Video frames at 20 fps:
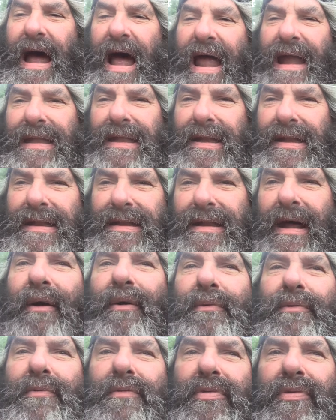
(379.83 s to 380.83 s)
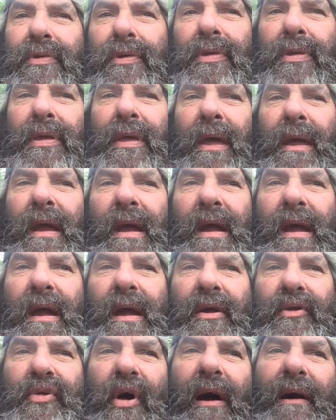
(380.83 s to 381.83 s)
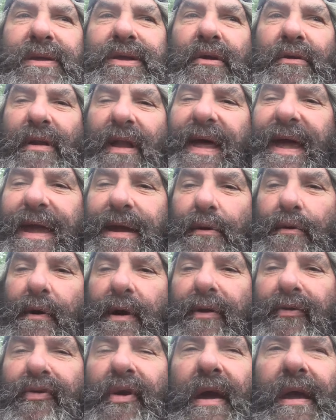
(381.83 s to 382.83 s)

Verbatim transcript: I don't talk your language.